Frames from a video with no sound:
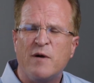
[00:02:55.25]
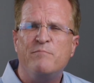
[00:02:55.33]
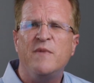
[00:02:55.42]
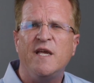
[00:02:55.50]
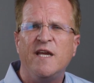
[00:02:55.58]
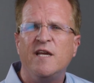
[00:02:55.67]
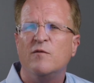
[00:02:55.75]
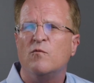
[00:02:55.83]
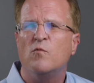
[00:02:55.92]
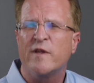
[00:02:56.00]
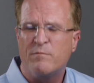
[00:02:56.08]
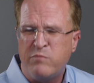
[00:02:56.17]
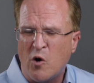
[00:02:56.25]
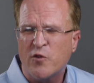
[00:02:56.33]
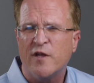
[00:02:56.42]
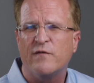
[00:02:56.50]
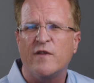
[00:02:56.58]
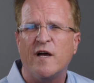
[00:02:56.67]
a meeting with
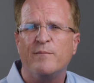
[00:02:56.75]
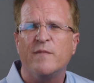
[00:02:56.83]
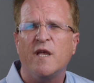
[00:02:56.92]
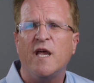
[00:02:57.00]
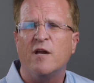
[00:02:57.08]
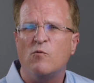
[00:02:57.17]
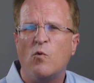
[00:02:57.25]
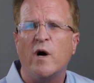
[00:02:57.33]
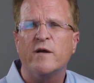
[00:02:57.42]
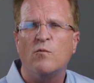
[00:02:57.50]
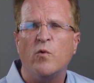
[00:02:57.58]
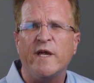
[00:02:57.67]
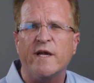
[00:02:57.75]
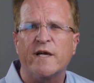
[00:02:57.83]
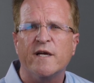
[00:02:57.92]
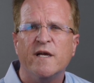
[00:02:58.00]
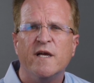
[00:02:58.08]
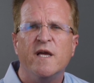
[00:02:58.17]
both of them in 1 week.